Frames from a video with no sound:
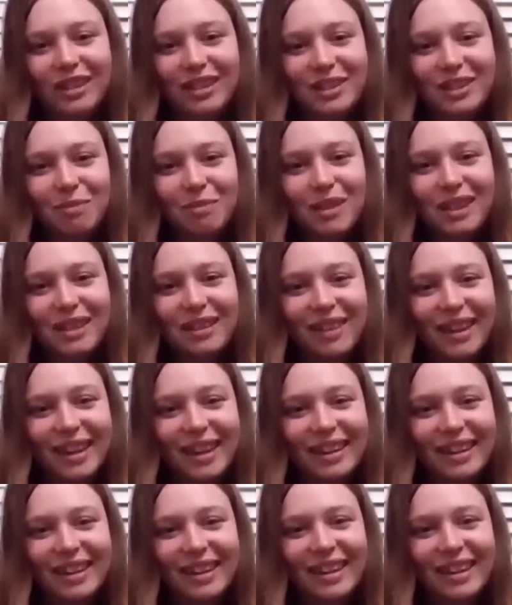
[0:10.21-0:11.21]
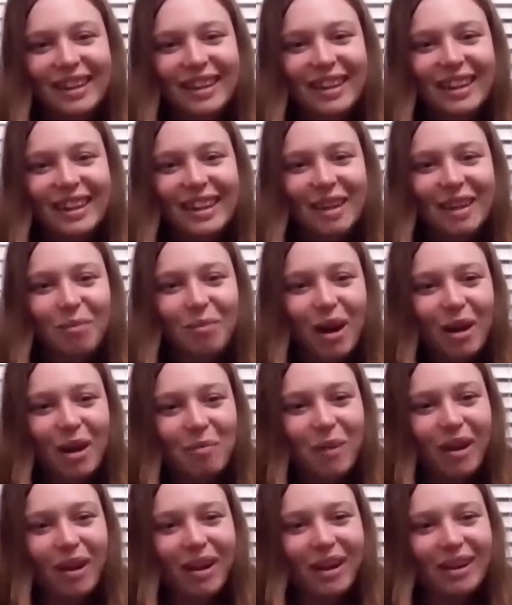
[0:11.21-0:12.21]
And to me, like, in
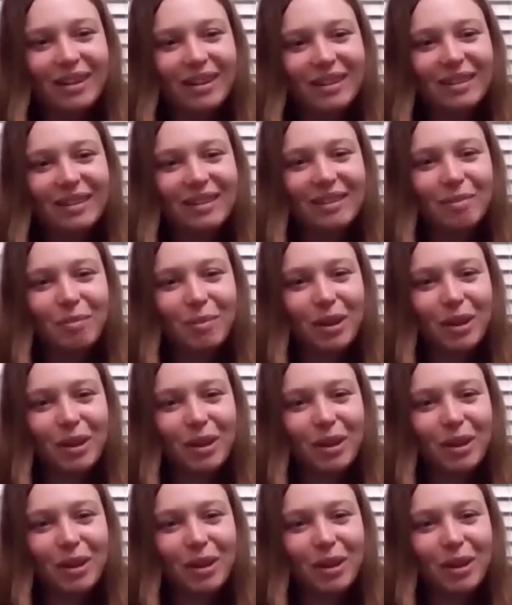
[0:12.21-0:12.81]
my mind,